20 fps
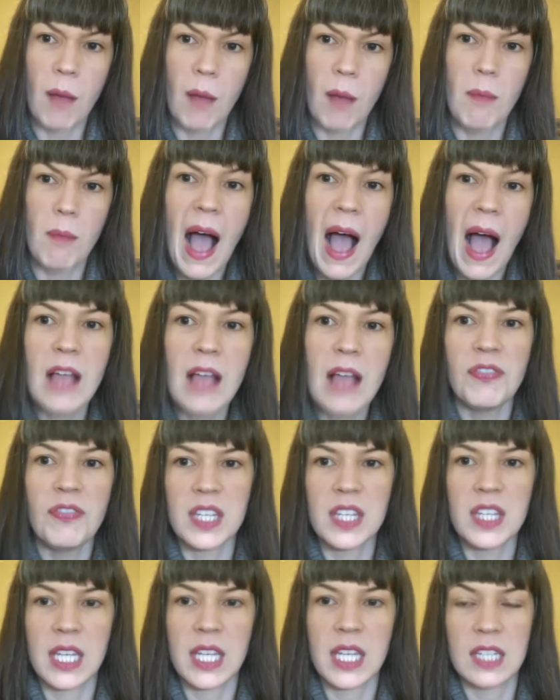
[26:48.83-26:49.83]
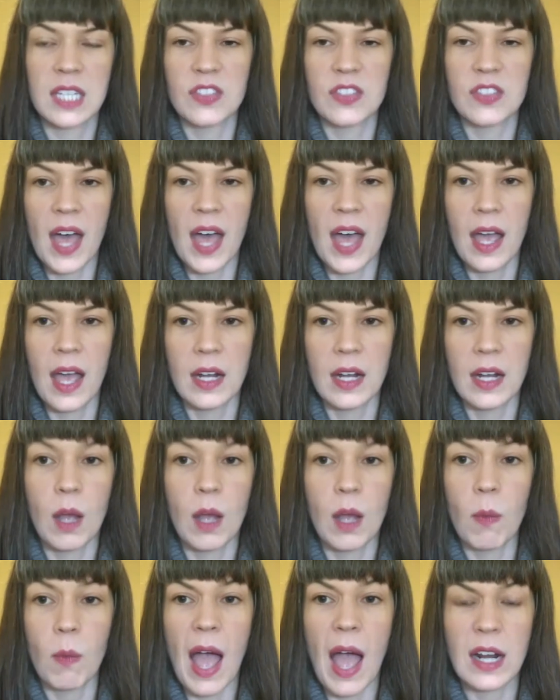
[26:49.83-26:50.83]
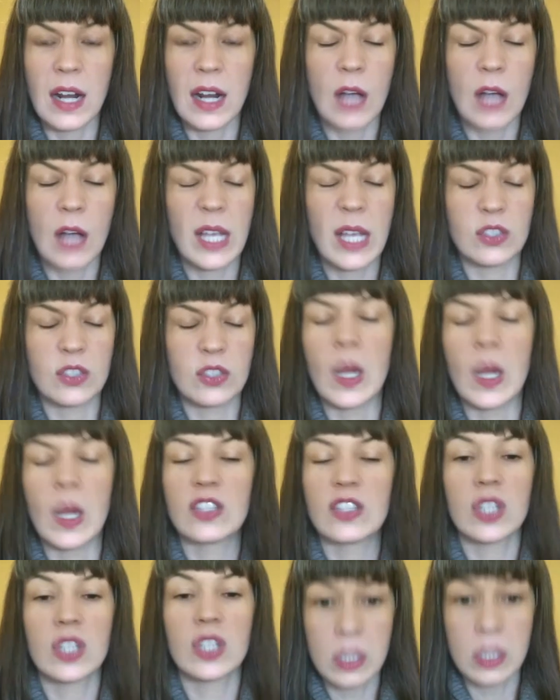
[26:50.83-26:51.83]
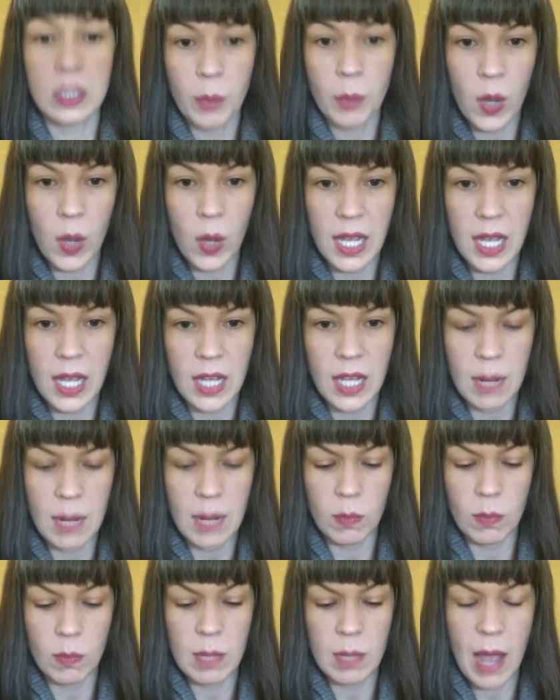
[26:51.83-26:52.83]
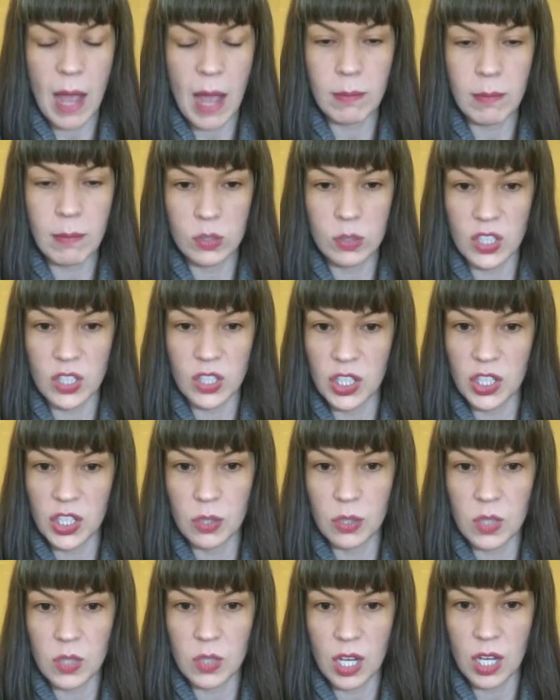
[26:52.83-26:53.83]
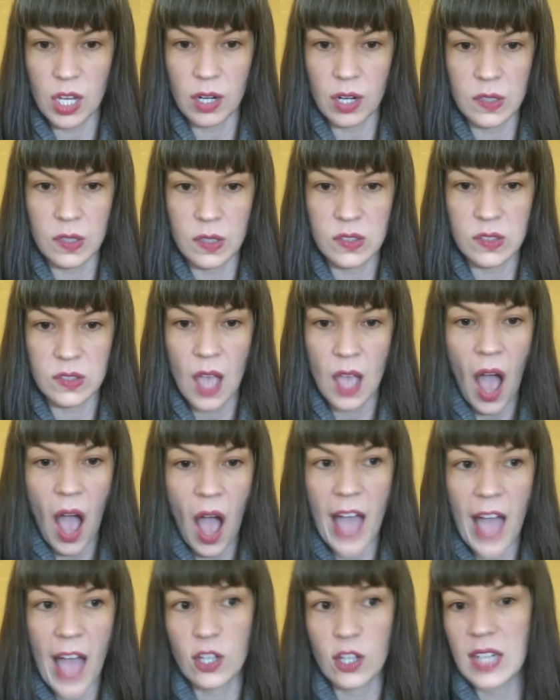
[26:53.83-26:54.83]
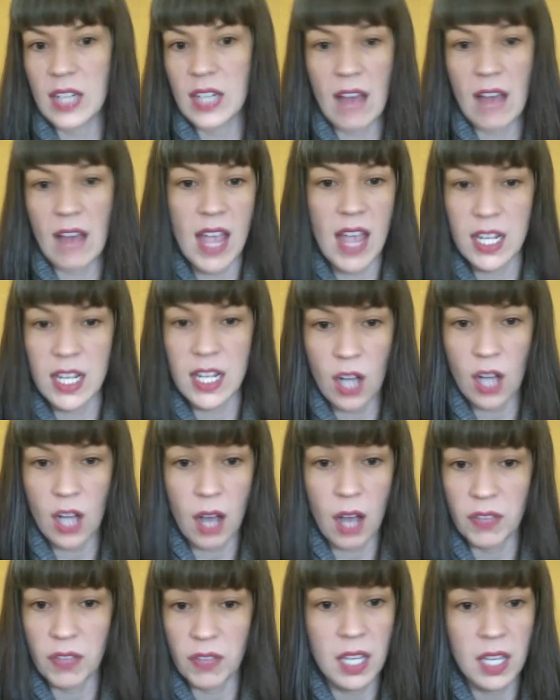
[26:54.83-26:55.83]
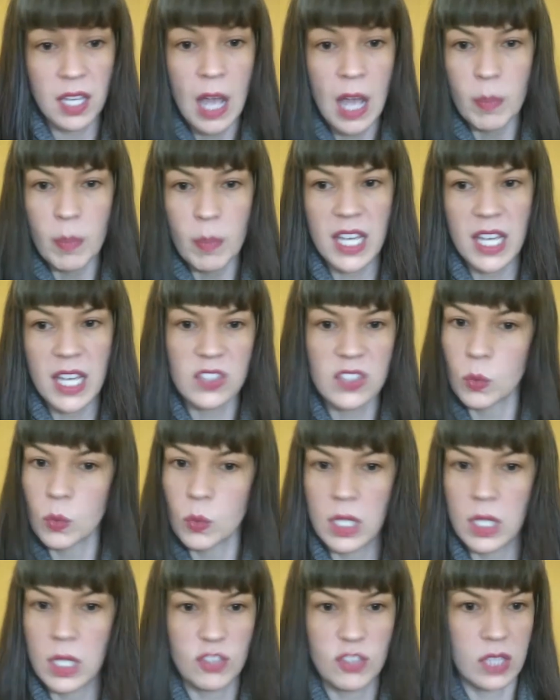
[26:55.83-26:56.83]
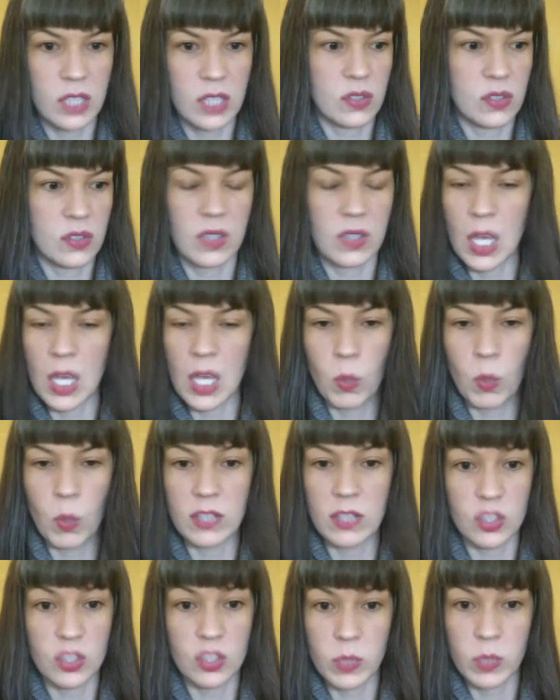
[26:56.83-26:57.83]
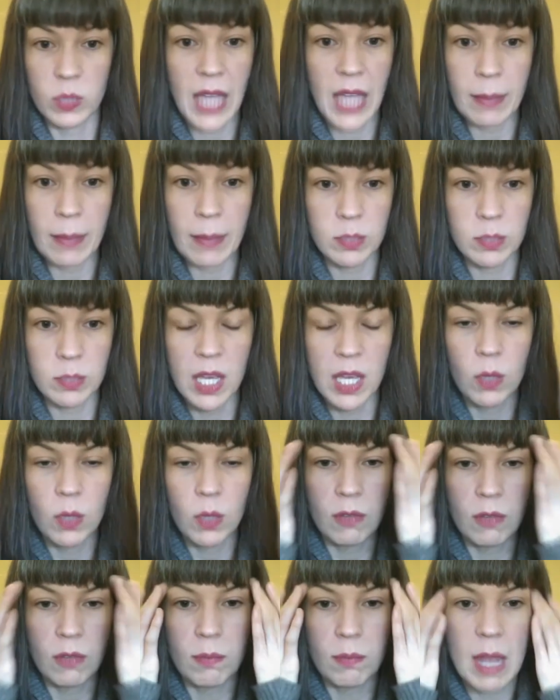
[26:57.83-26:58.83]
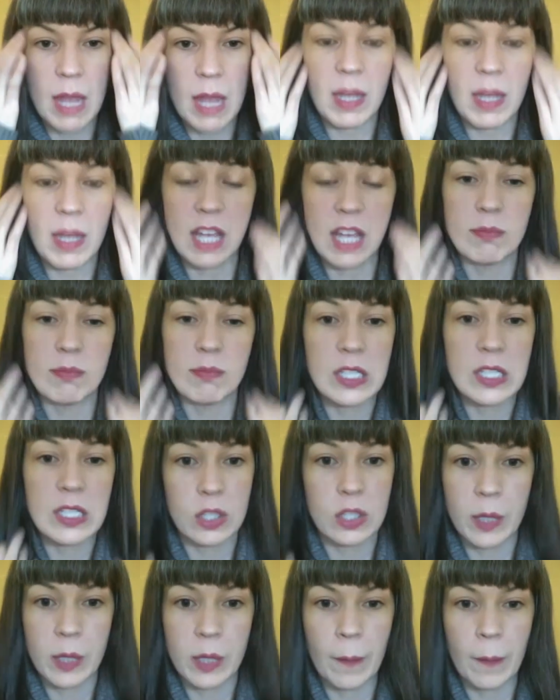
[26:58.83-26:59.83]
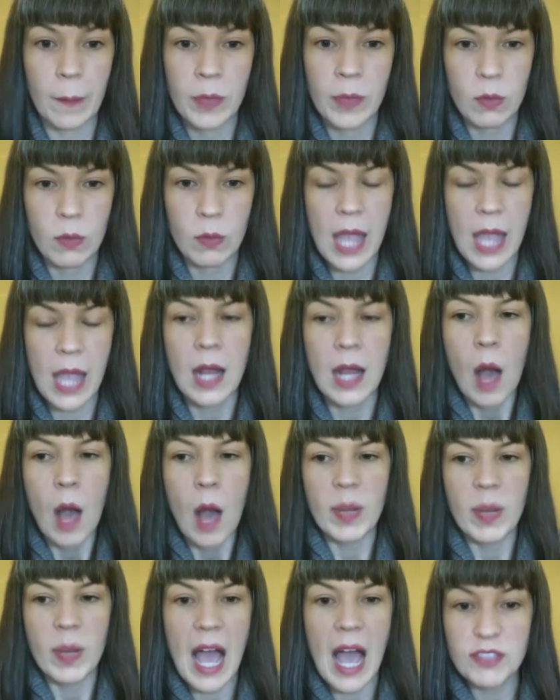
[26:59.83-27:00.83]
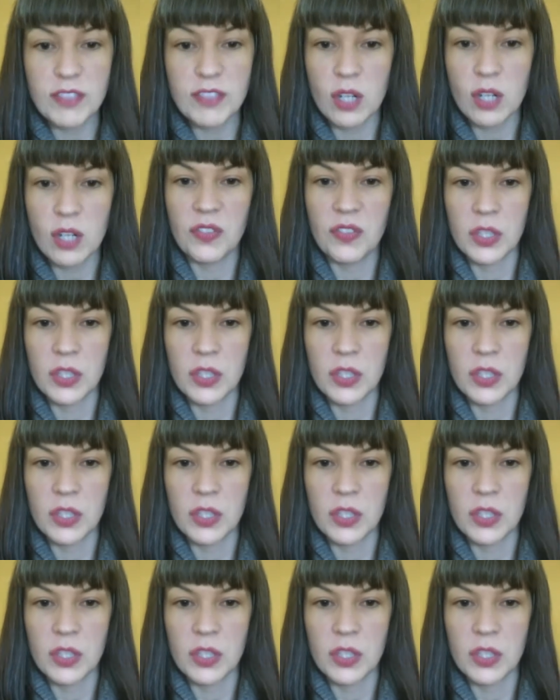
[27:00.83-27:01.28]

my feeling is that at, okay, so at a certain point in, in my most acute years, I couldn't have any coffee because it would have just, it would have just relapsed me. It would have made my life miserable. Right. But after a